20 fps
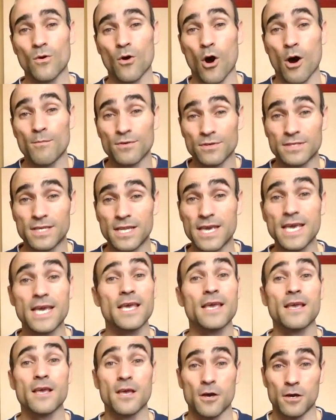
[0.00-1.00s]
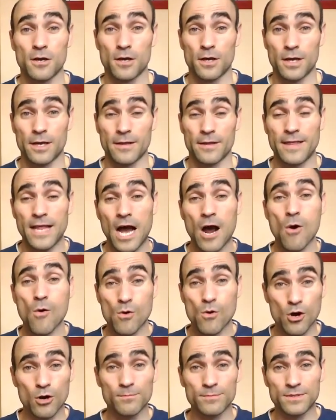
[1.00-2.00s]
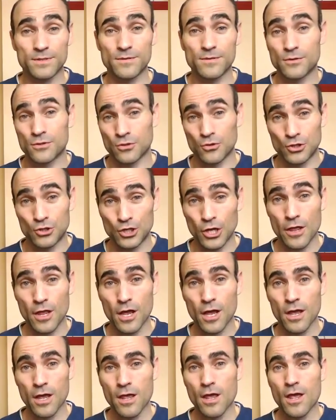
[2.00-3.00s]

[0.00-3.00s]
obviously now comes the solution.